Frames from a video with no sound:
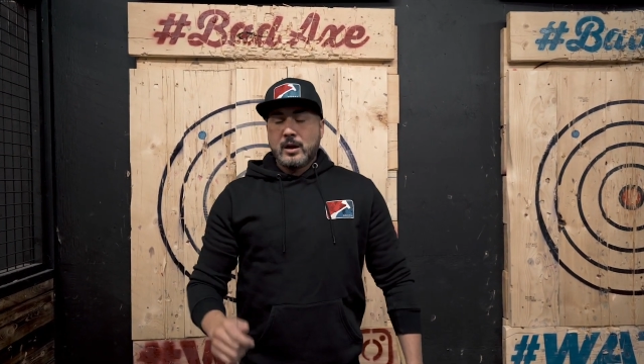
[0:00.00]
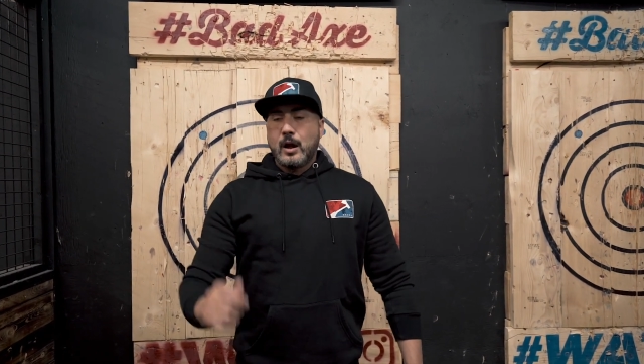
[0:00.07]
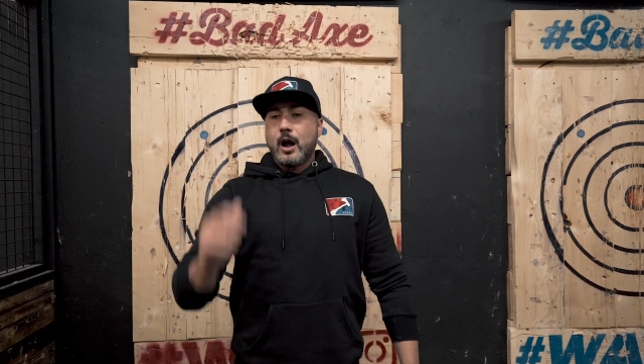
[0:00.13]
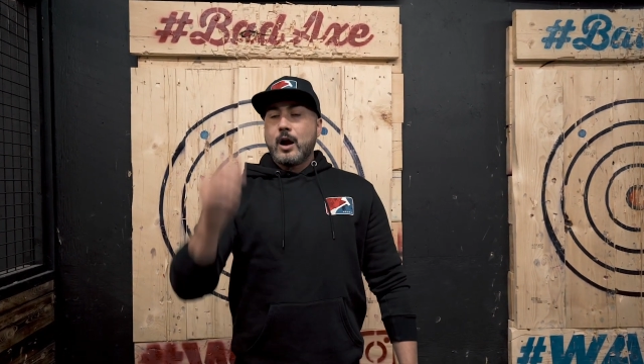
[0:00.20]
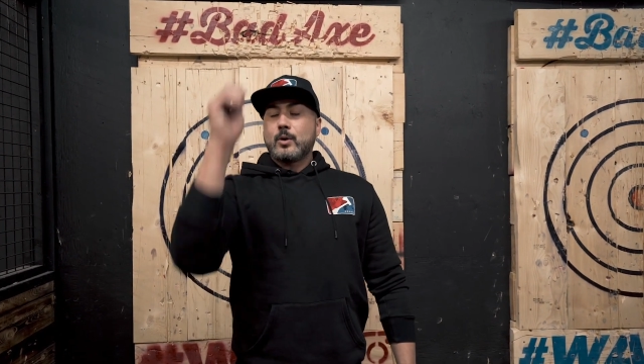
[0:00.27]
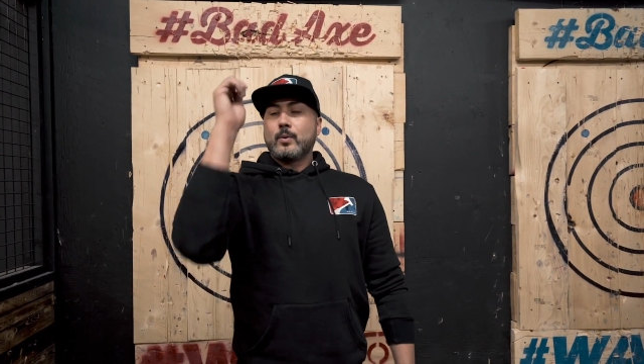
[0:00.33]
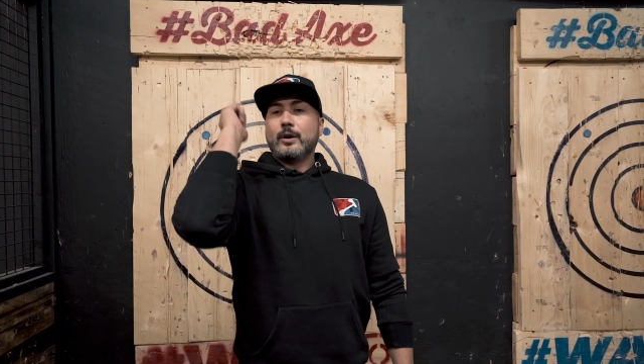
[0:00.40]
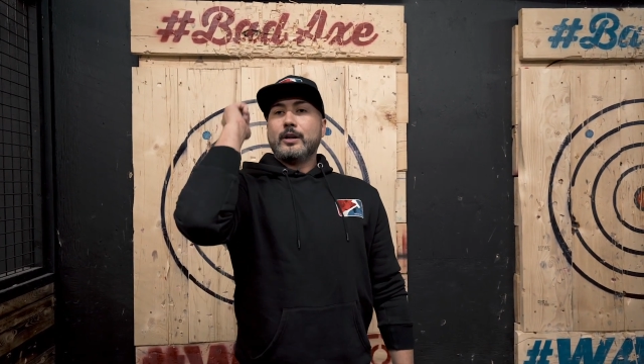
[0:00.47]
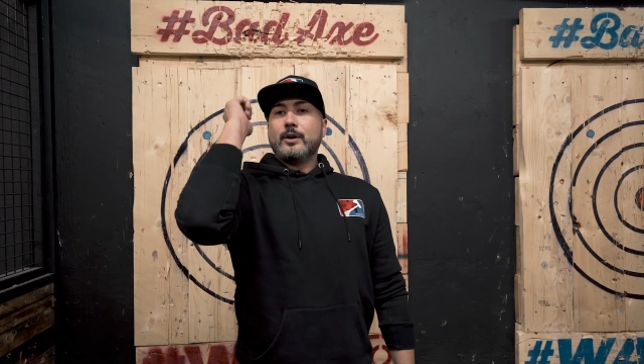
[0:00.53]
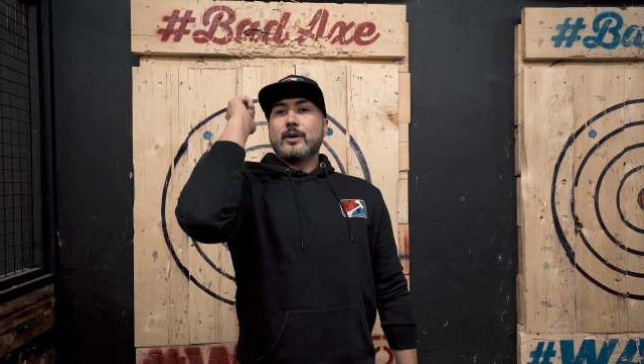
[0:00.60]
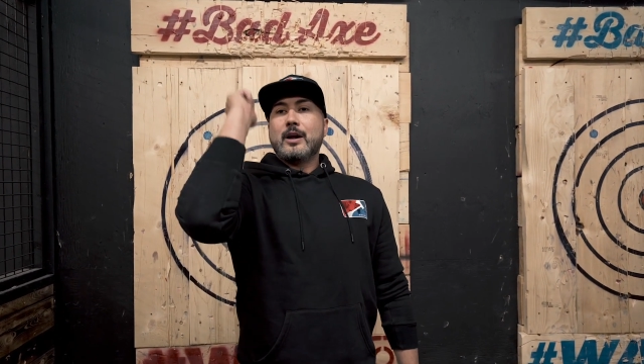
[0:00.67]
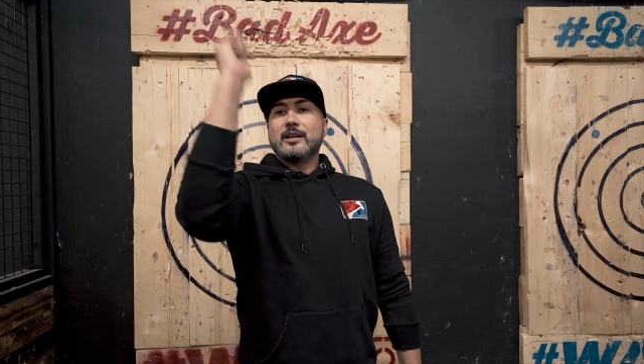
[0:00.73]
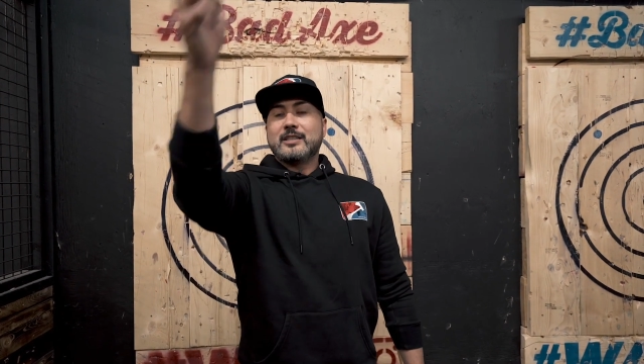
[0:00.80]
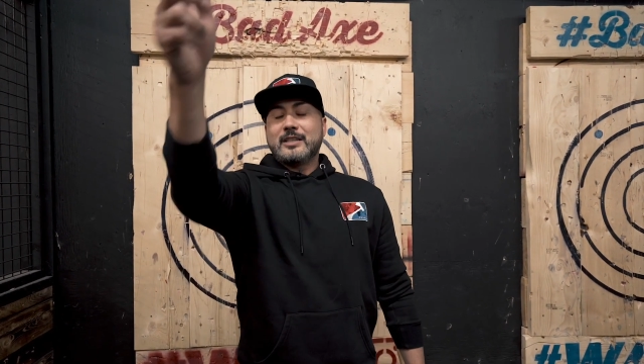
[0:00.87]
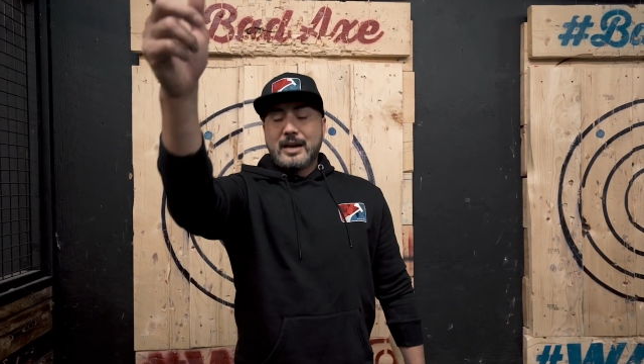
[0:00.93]
awkwardly, you're
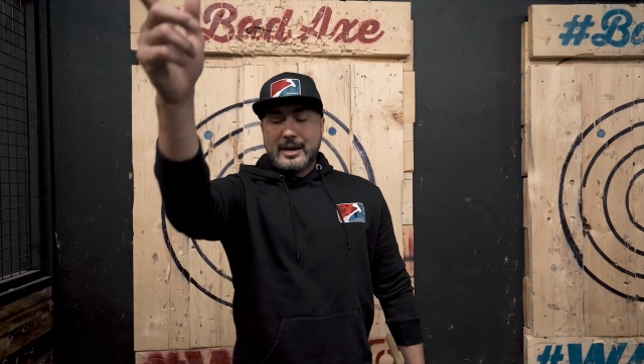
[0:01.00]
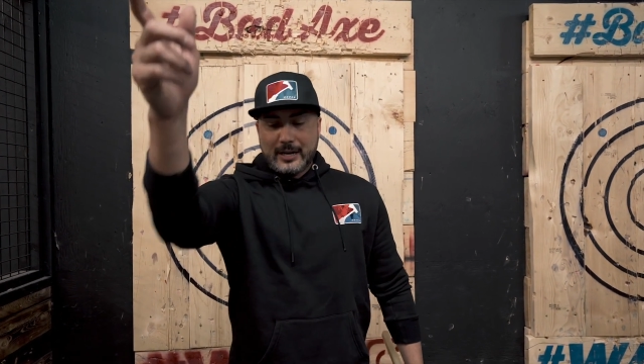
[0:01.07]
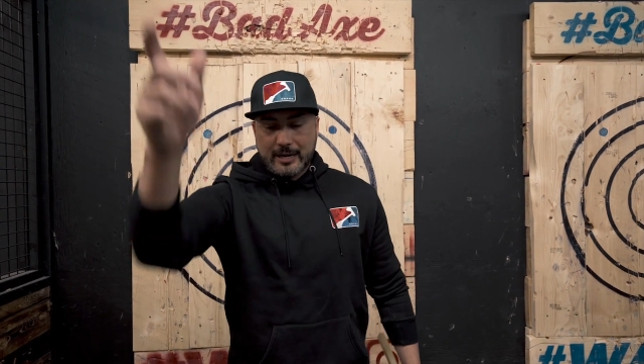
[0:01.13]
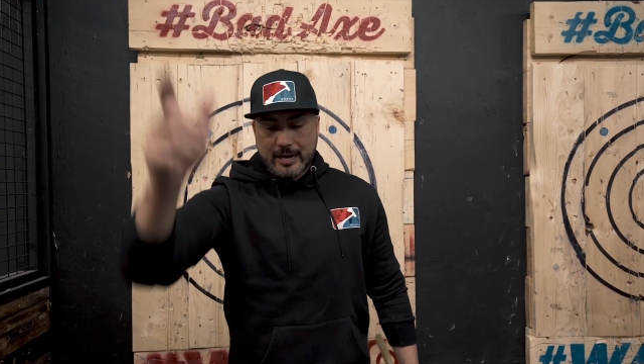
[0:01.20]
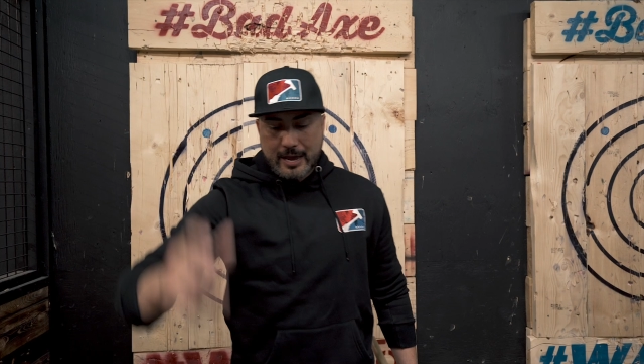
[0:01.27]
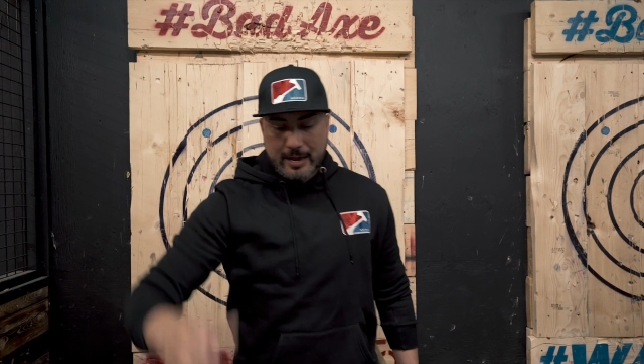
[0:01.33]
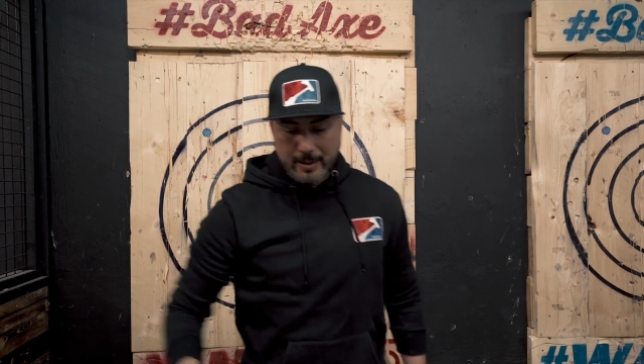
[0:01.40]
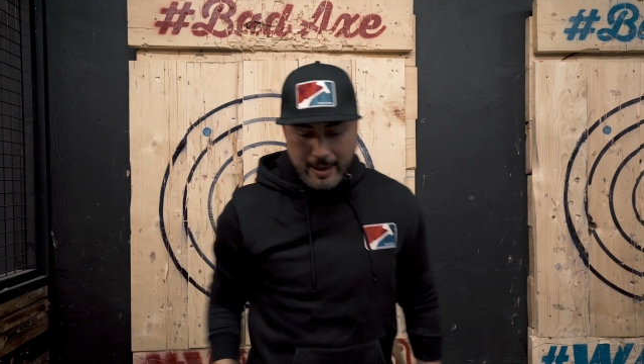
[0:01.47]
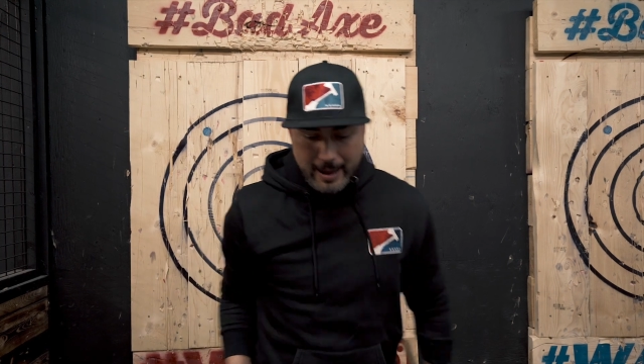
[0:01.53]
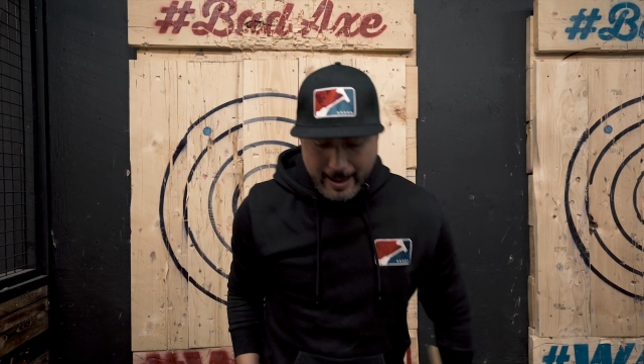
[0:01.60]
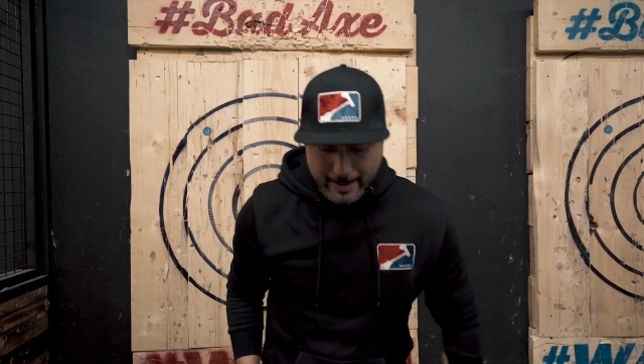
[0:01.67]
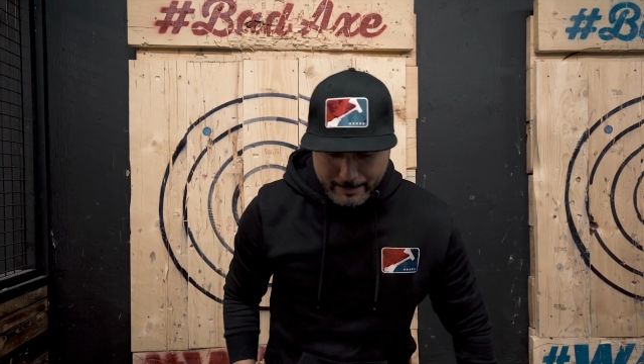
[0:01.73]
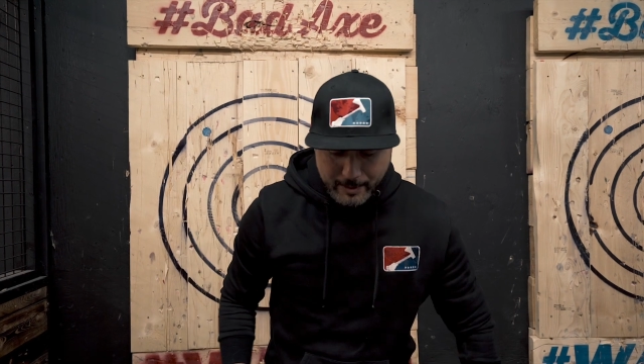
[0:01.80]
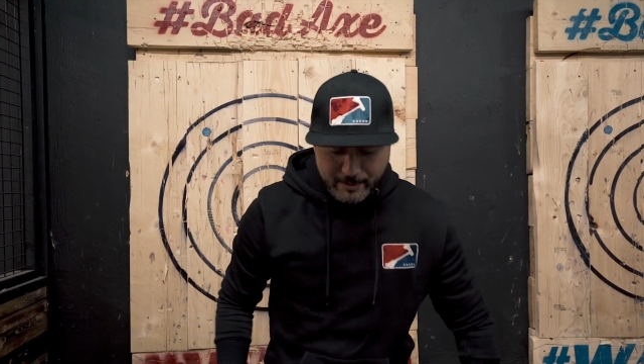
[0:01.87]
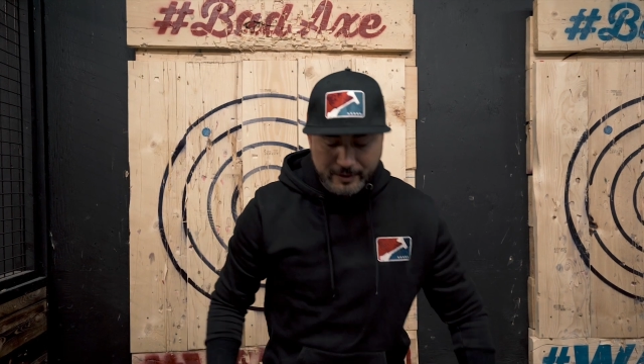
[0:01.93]
not standing
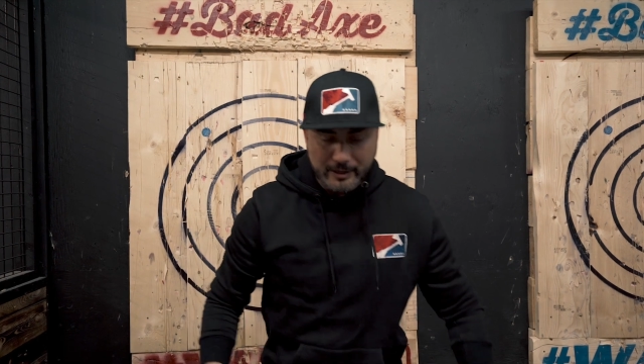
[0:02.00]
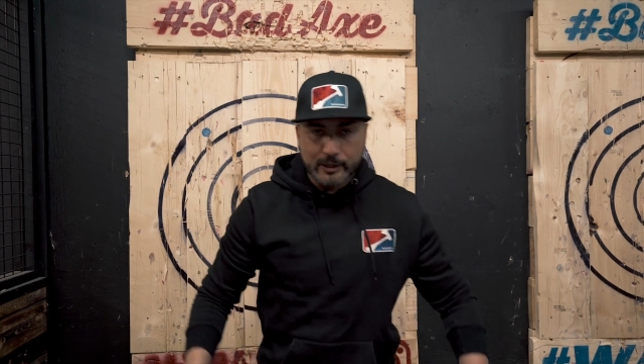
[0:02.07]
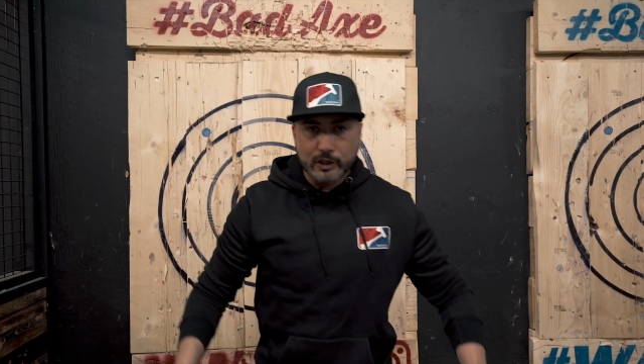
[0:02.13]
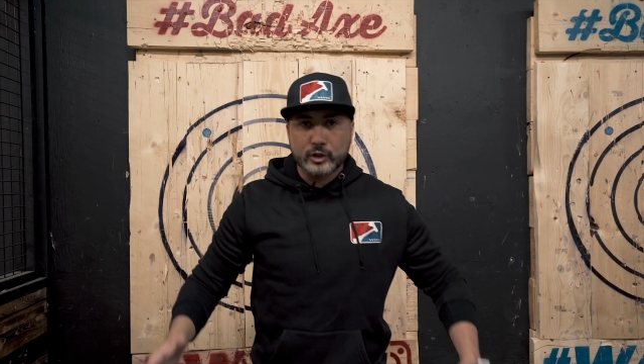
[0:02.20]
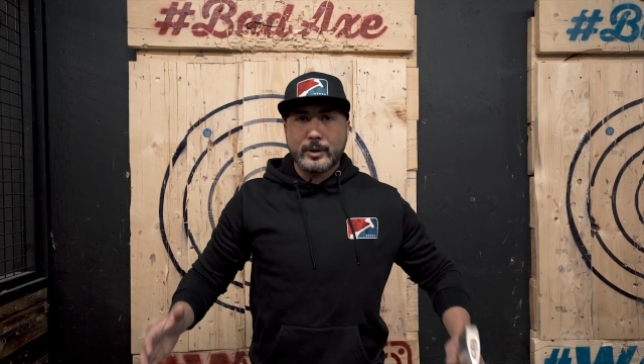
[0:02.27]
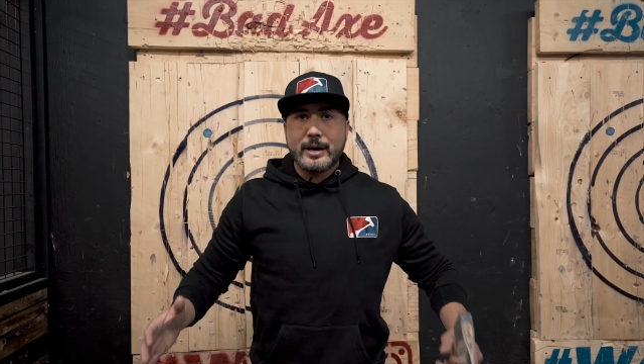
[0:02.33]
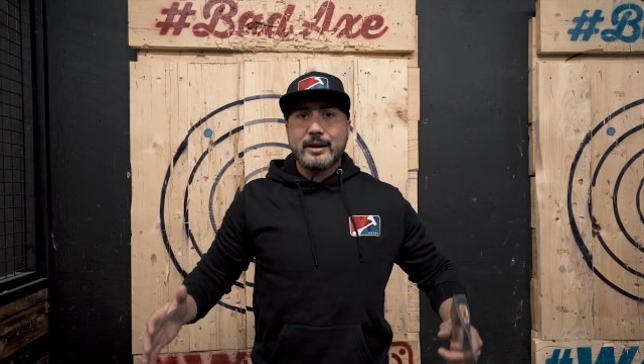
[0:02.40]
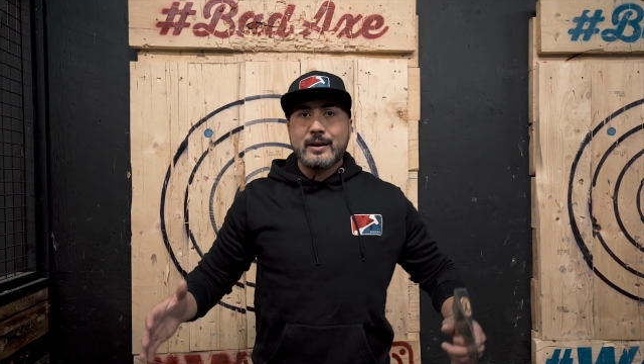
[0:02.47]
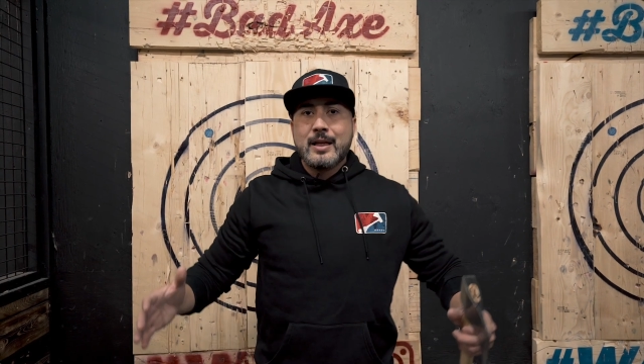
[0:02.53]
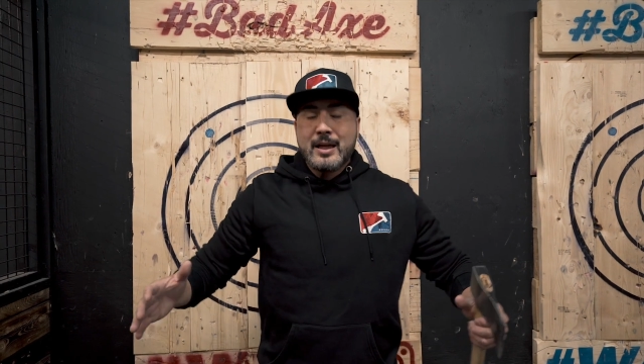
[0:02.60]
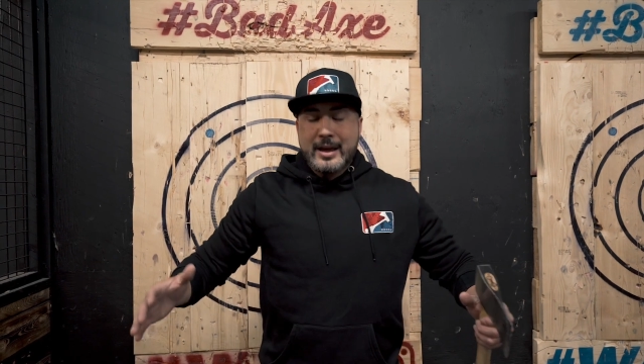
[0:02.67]
perfectly straight.